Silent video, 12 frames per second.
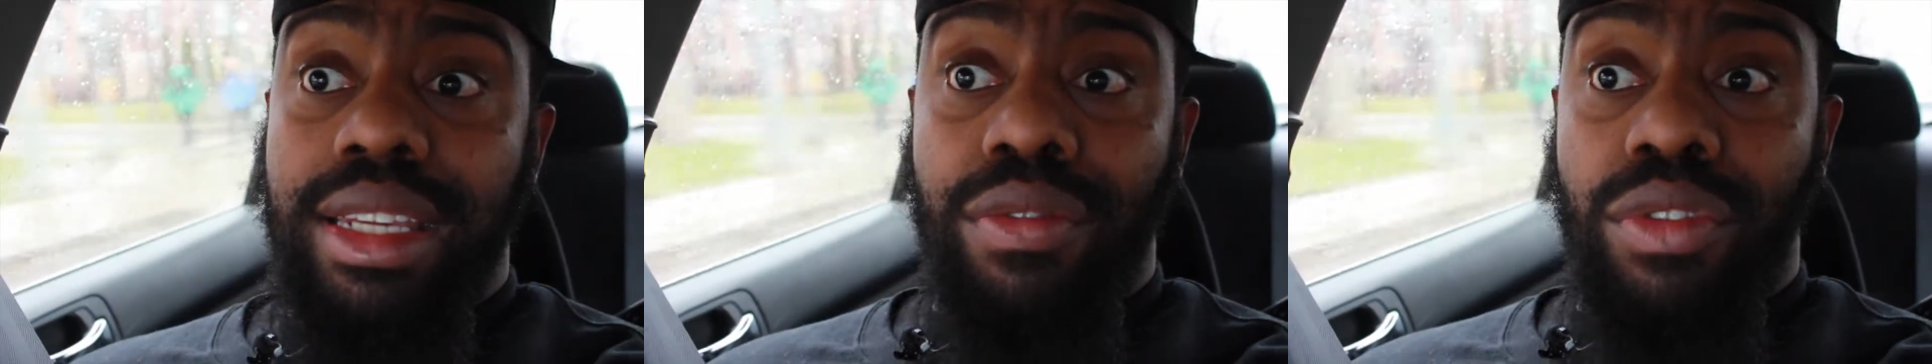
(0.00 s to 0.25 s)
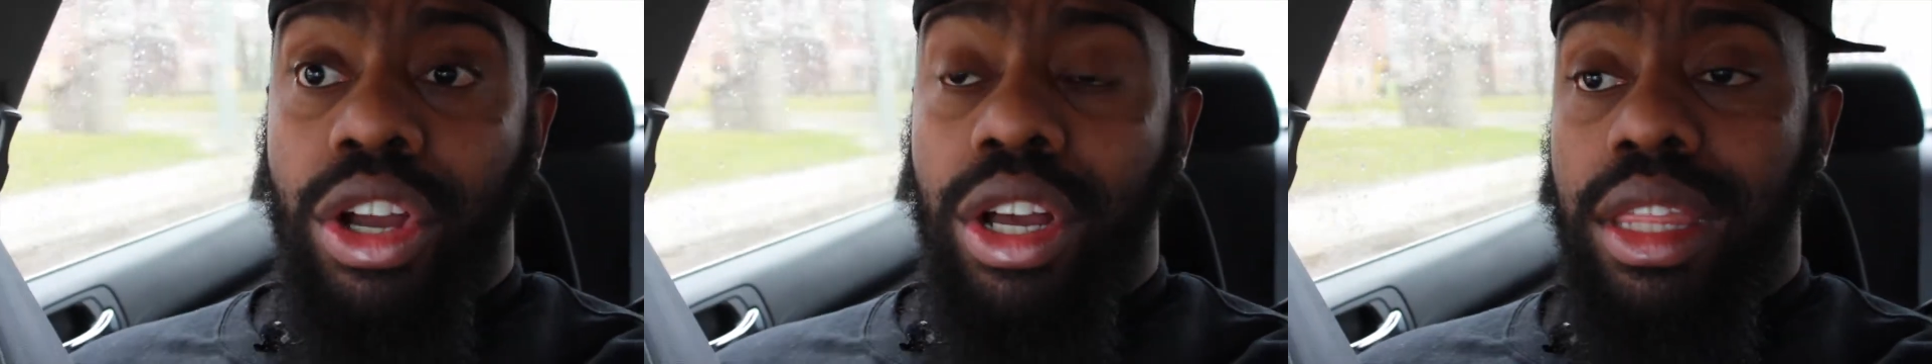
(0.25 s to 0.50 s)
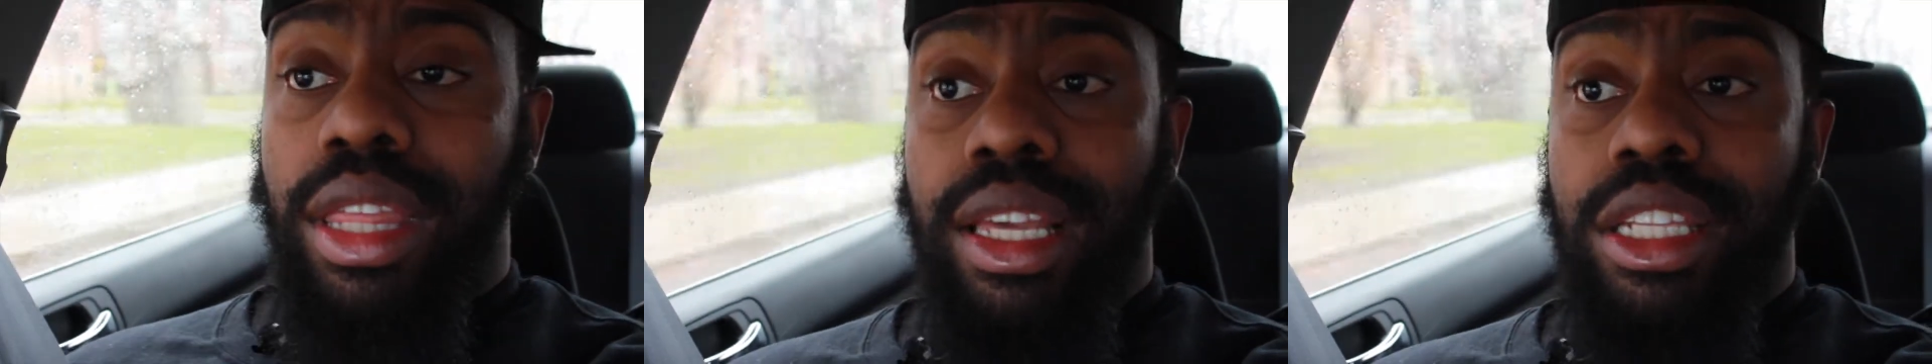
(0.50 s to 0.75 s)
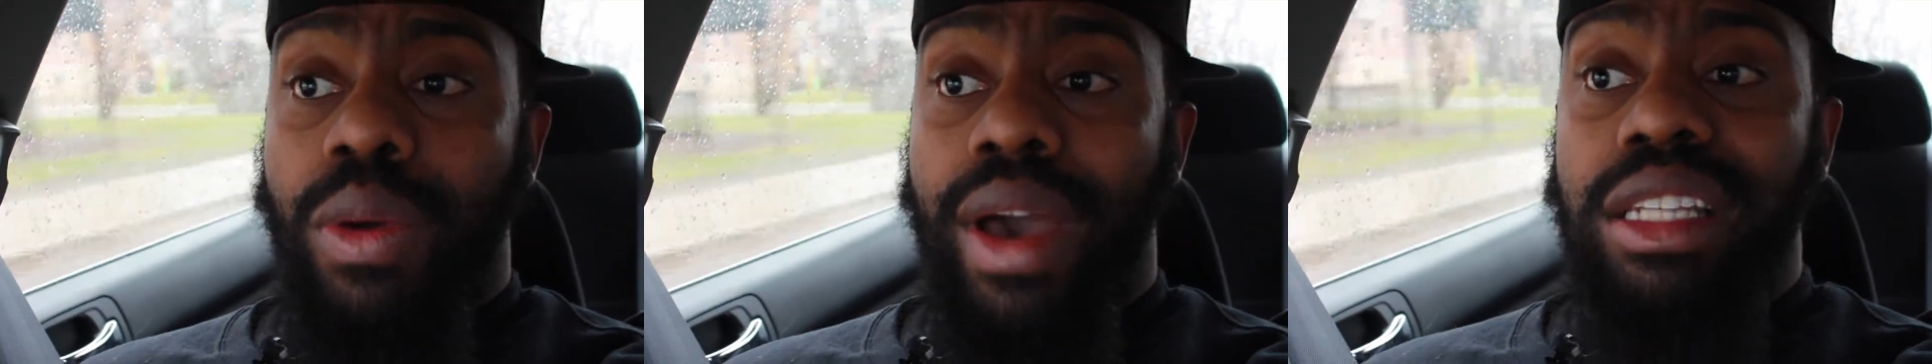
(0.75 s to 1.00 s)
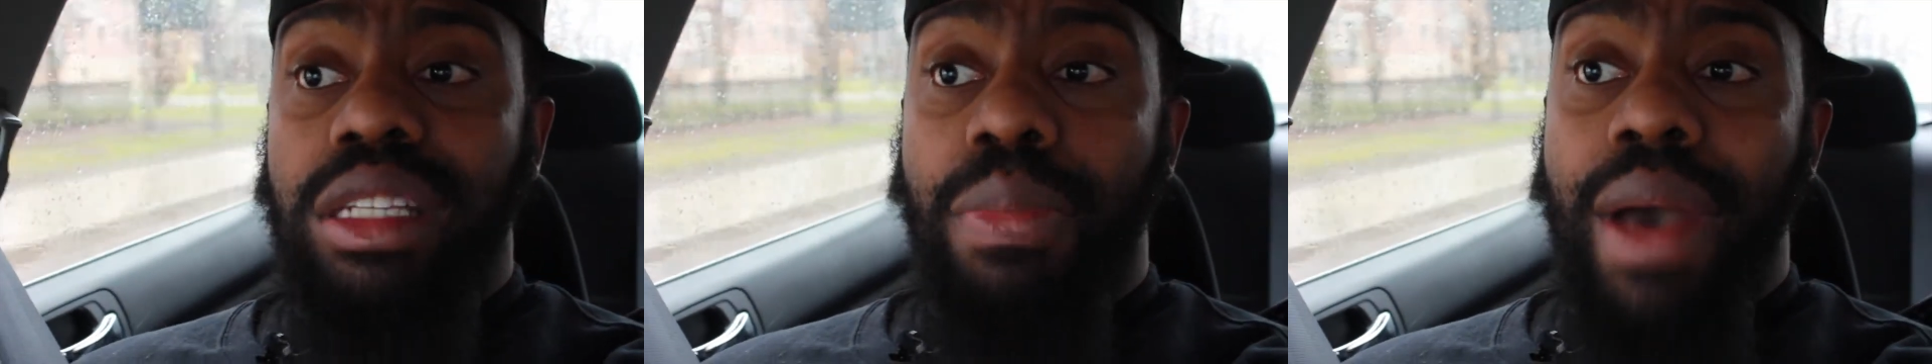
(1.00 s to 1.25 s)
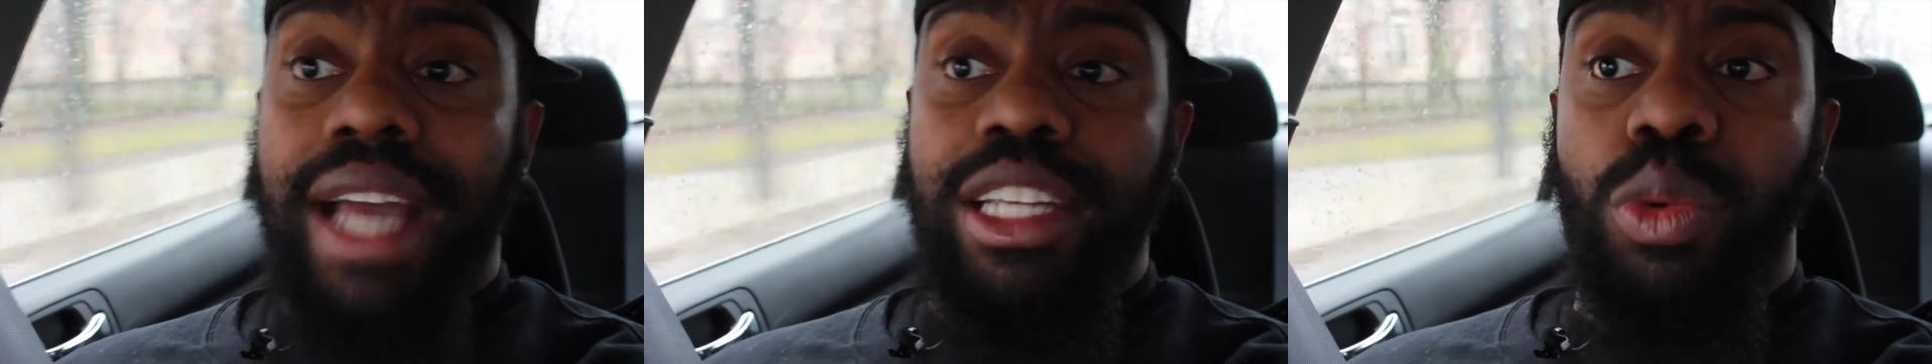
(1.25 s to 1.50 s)
never a good thing. So I had to
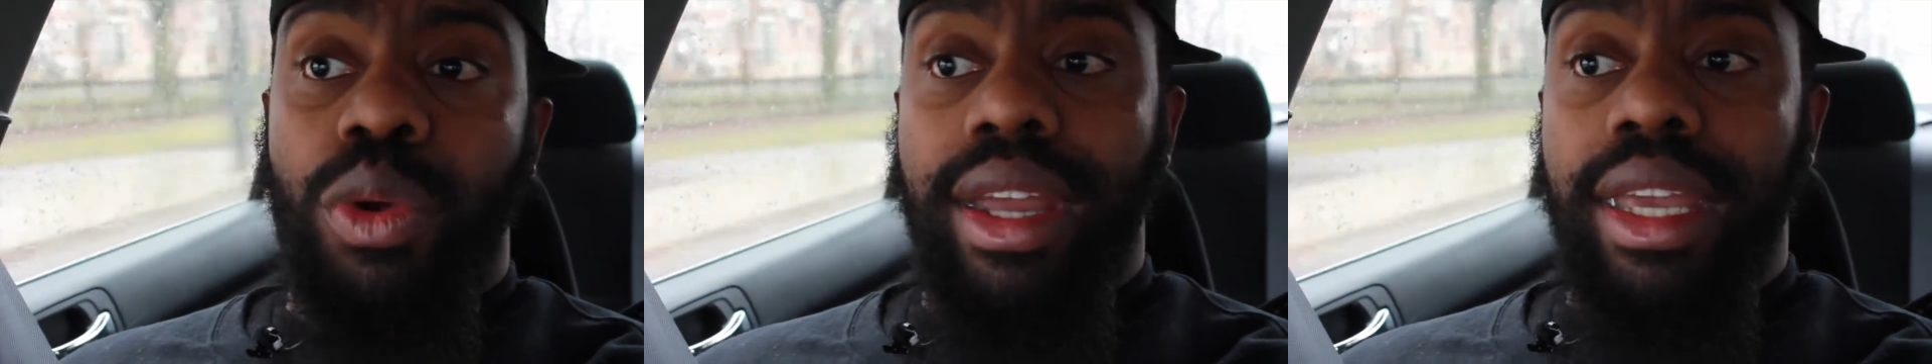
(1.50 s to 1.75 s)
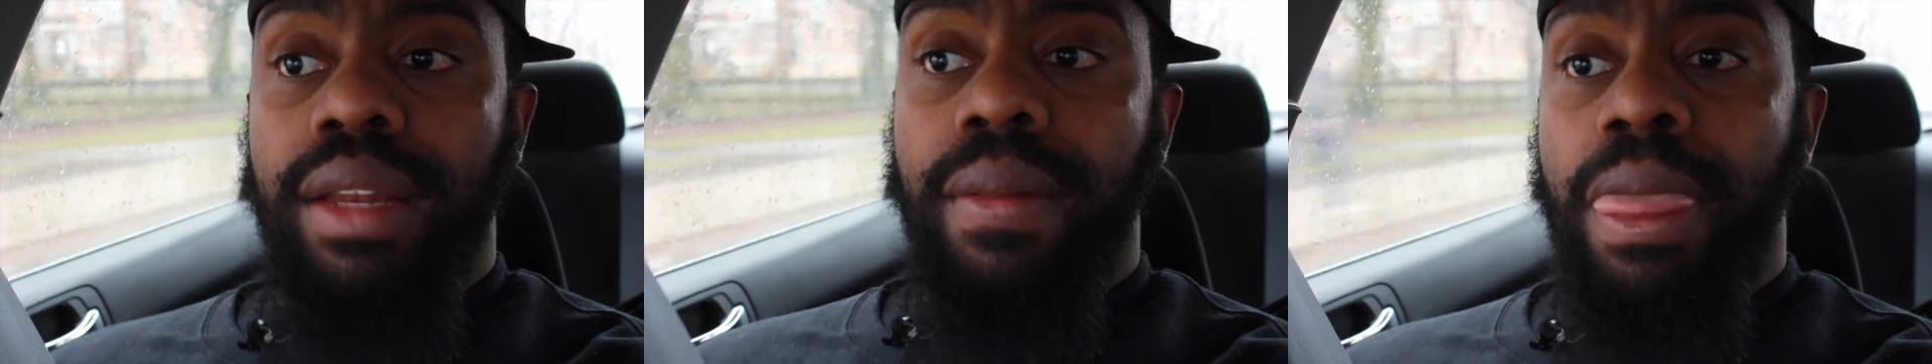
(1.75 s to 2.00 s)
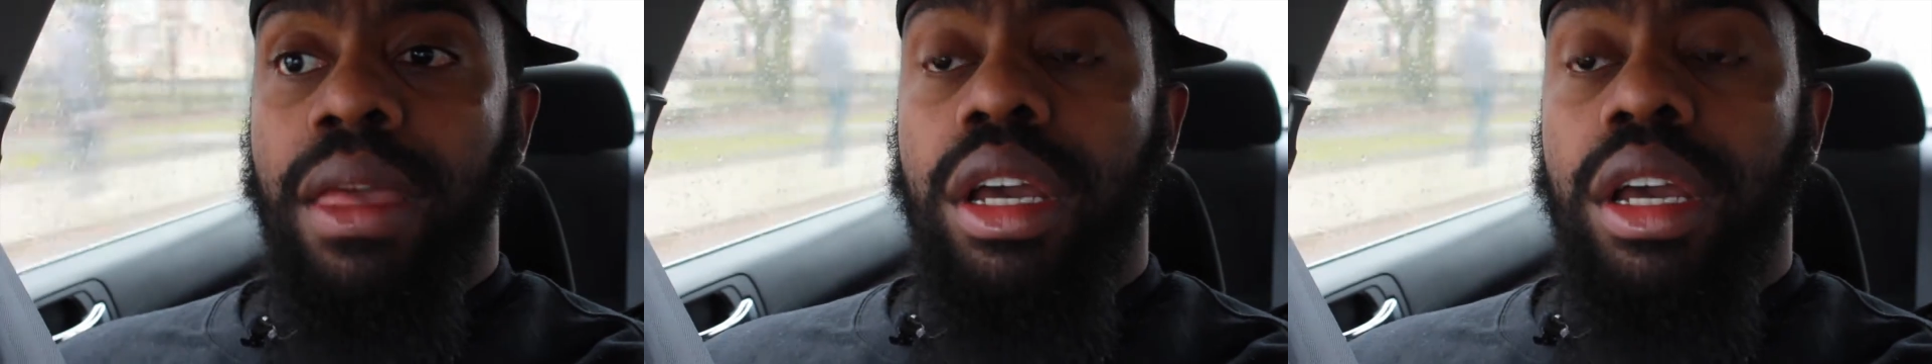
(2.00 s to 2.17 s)
patchwork it.